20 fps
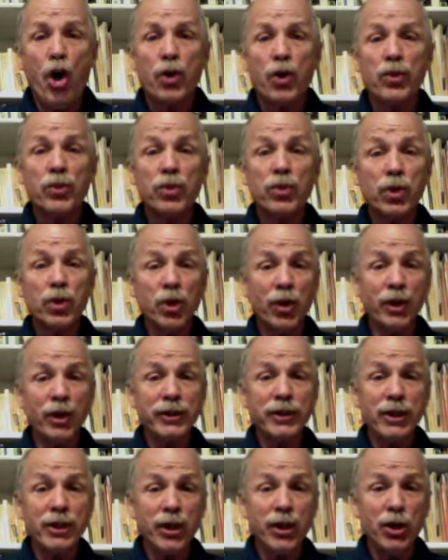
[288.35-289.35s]
Rule
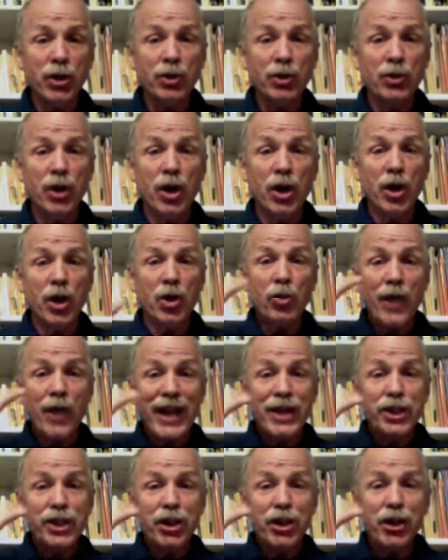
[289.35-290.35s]
2,
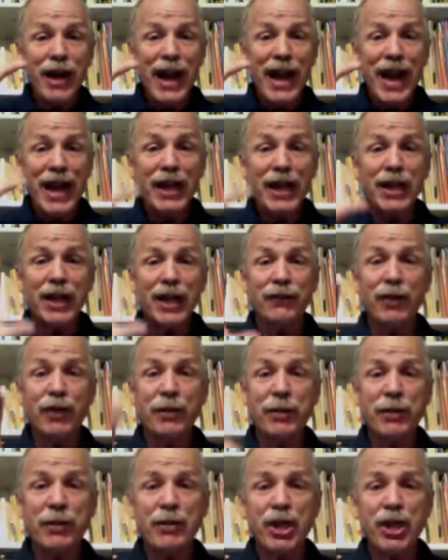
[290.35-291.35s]
raise your hand for
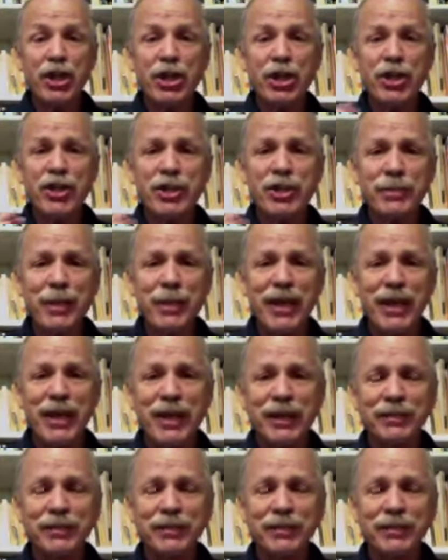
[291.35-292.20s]
permission to speak.